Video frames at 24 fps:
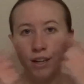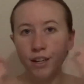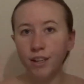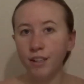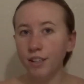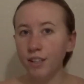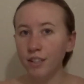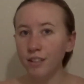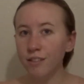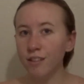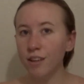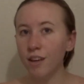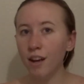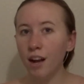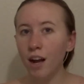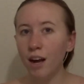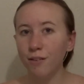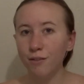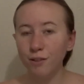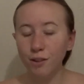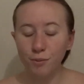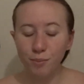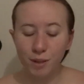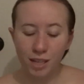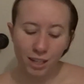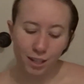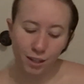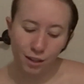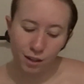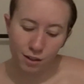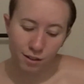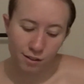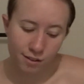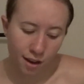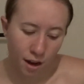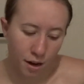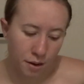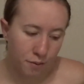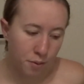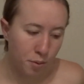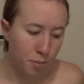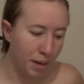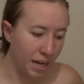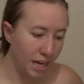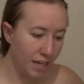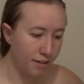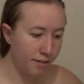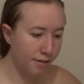it needs it after being inside of a
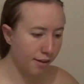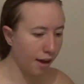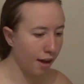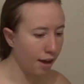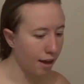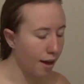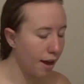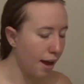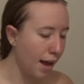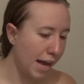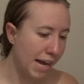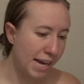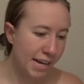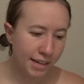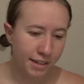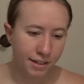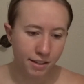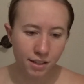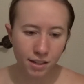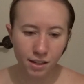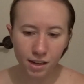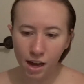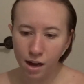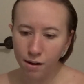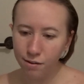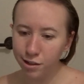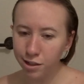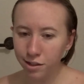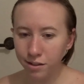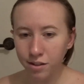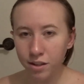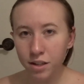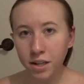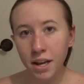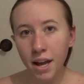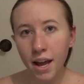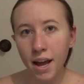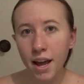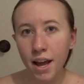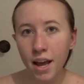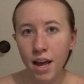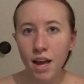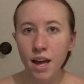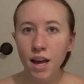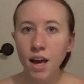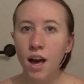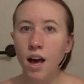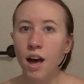mask 8 hours a
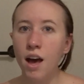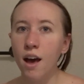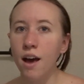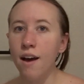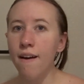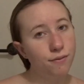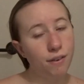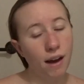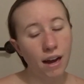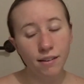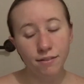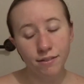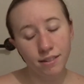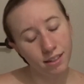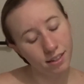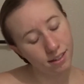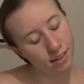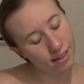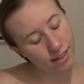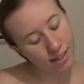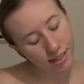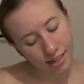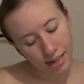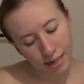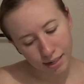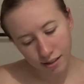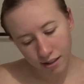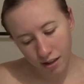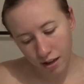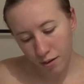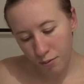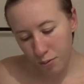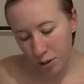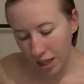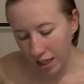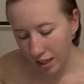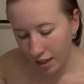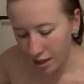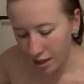day, 5 to 6 days a week?